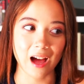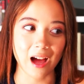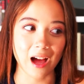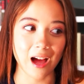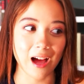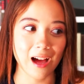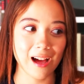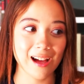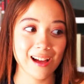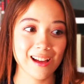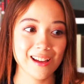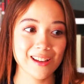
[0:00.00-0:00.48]

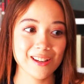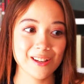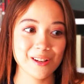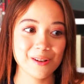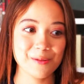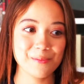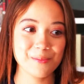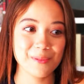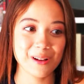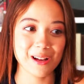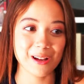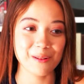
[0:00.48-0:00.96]
I
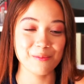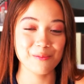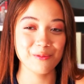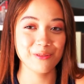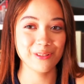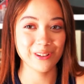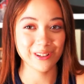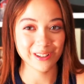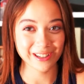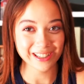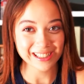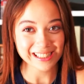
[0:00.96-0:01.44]
am. I'm
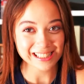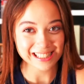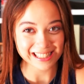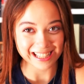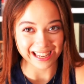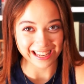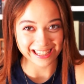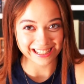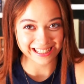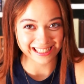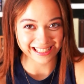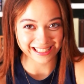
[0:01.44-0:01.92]
very
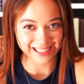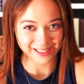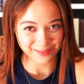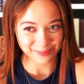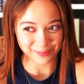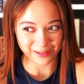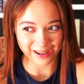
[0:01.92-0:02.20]
excited.